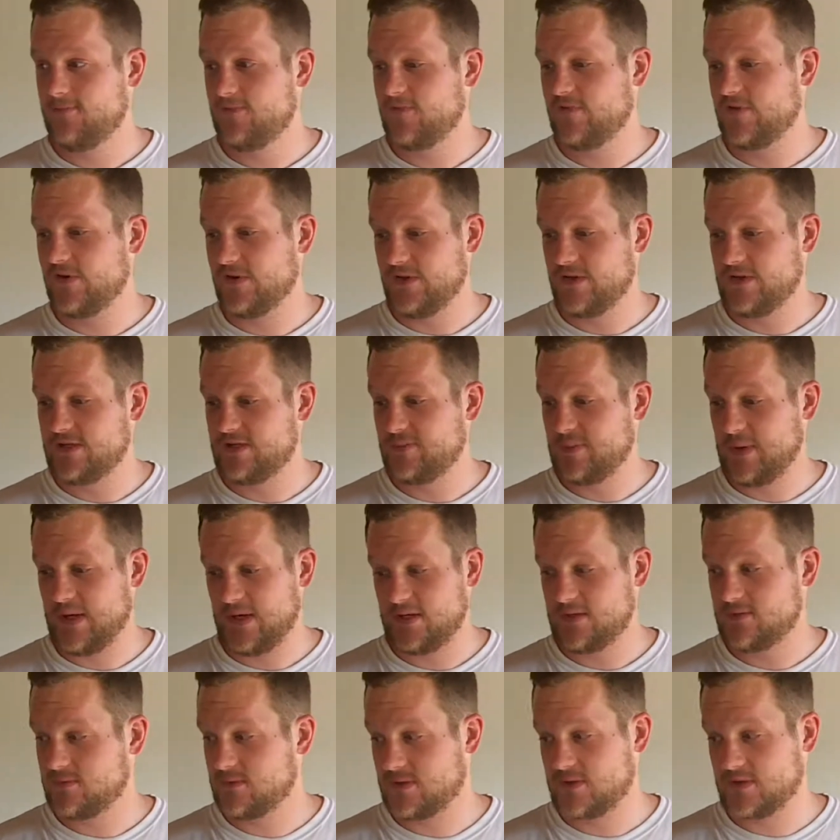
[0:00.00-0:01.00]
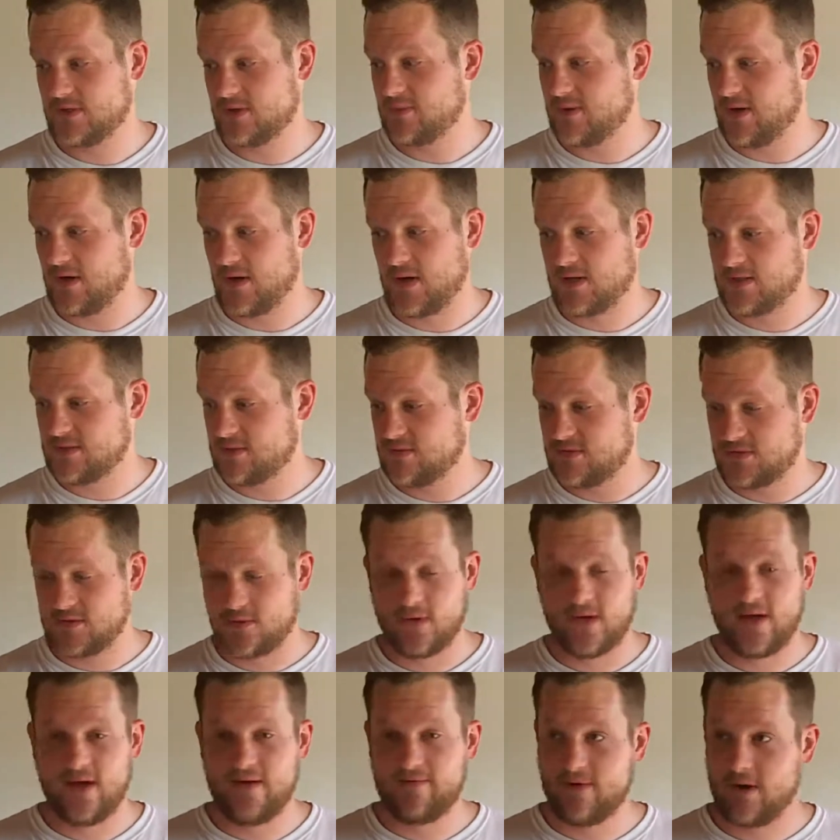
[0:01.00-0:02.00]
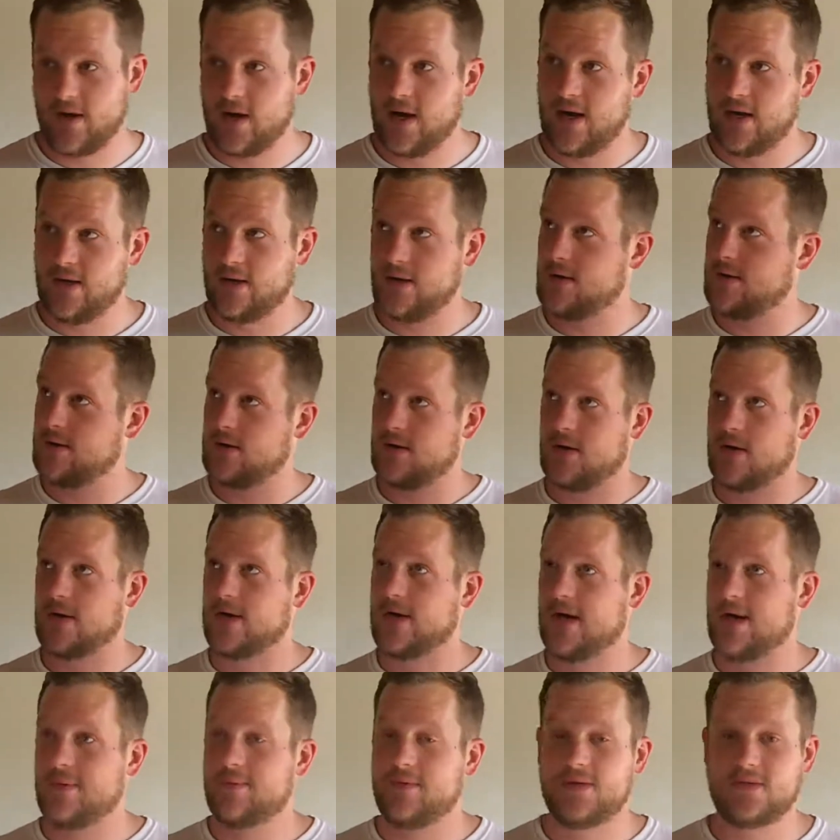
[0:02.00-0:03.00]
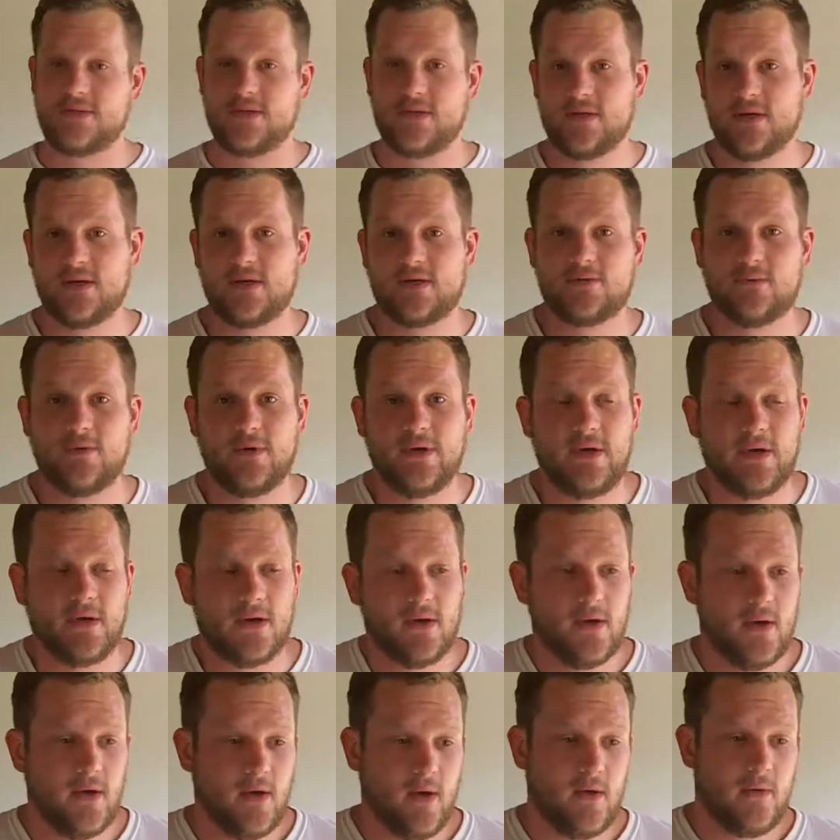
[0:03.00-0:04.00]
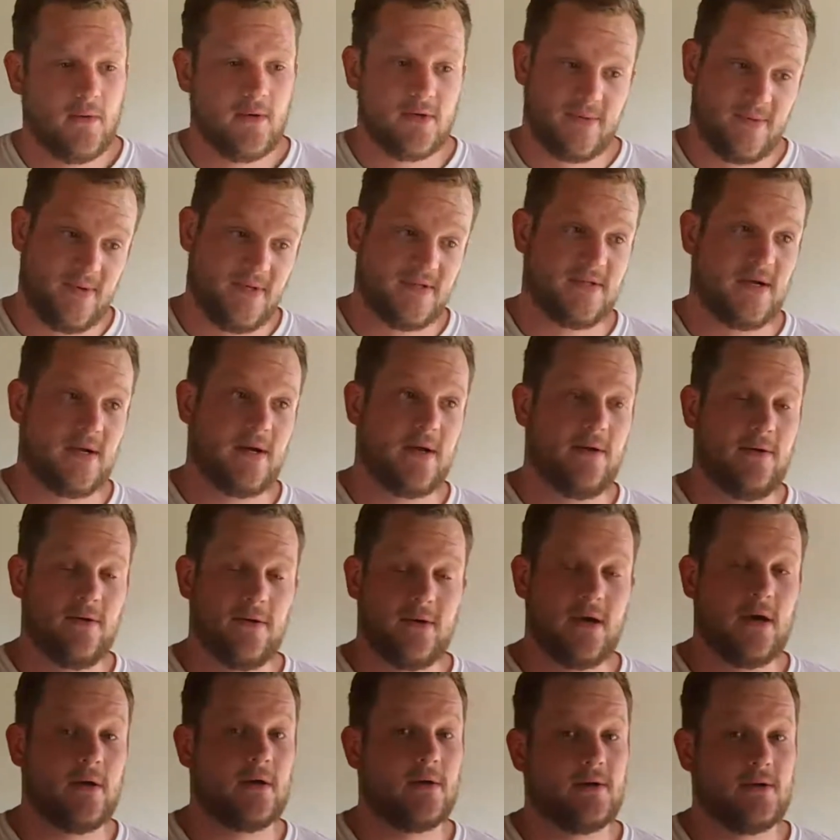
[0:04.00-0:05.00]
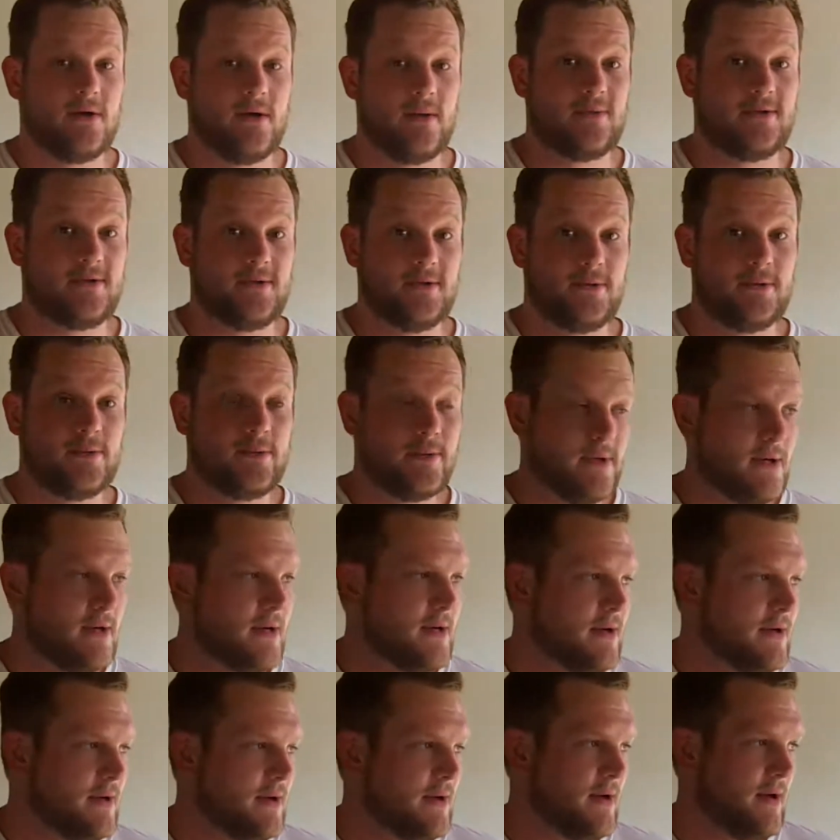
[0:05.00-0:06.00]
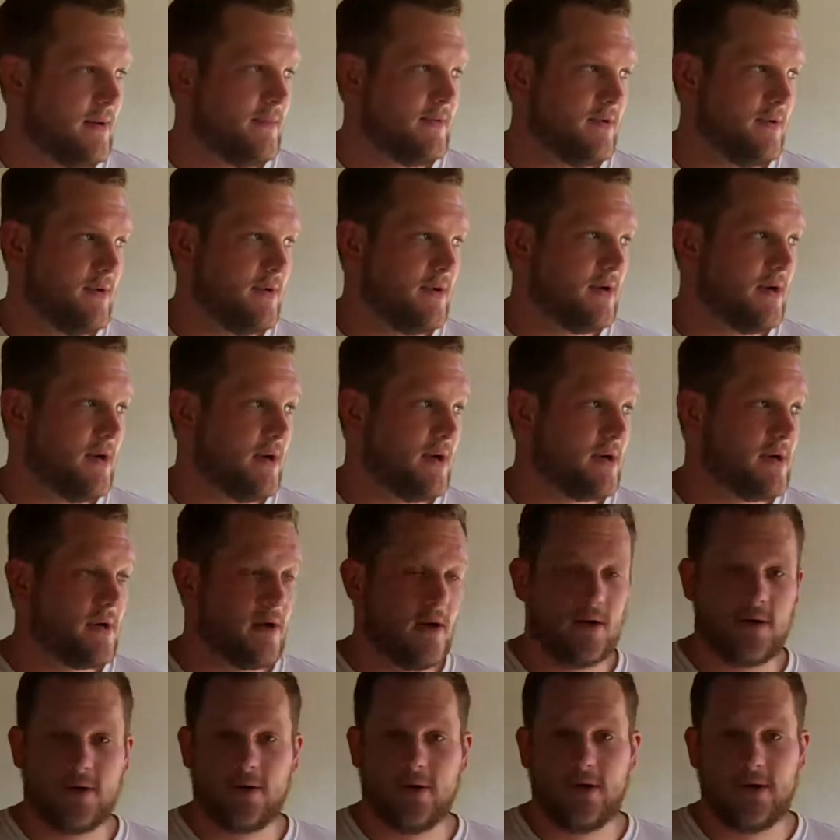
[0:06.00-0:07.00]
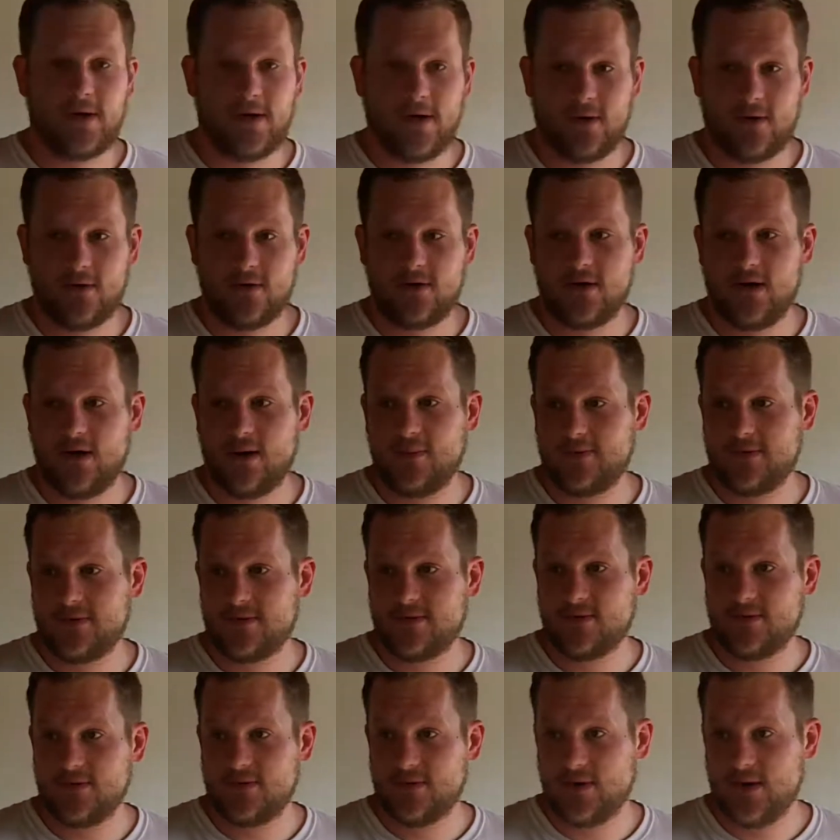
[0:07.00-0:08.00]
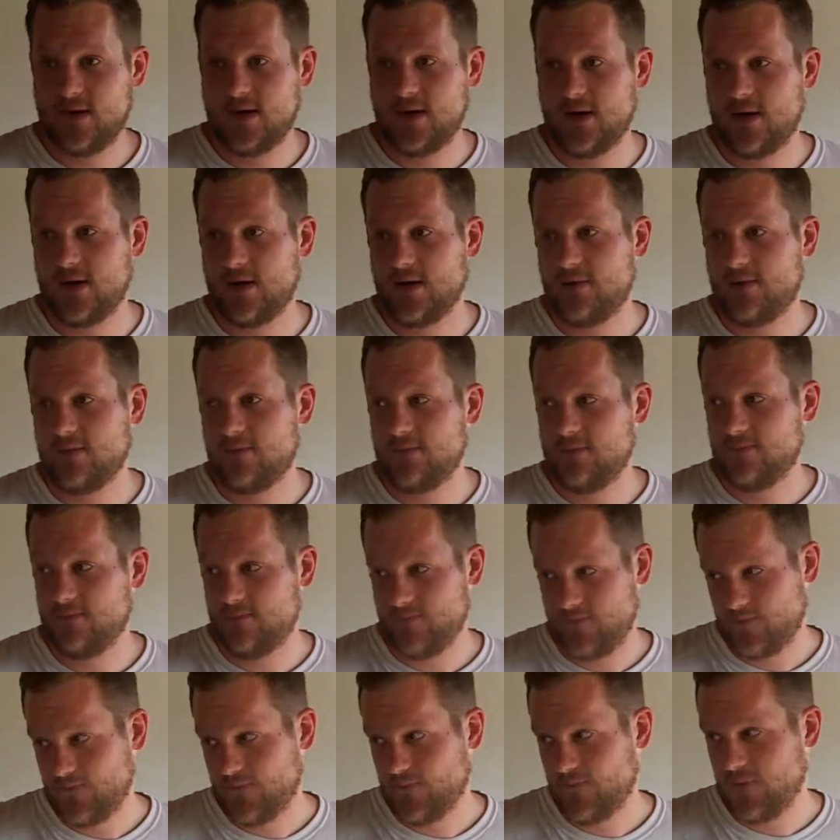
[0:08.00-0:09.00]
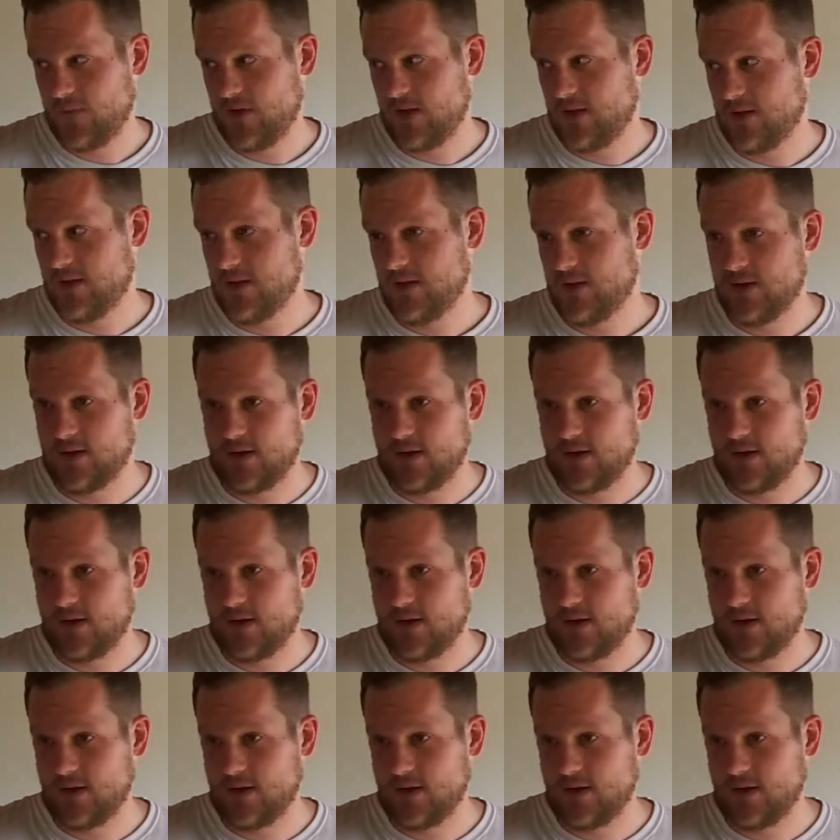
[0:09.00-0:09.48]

for this space, which is going to be awesome. So we'll have our island and our cabinets in next week, which means I got to do countertops soon. I'm doing concrete countertops on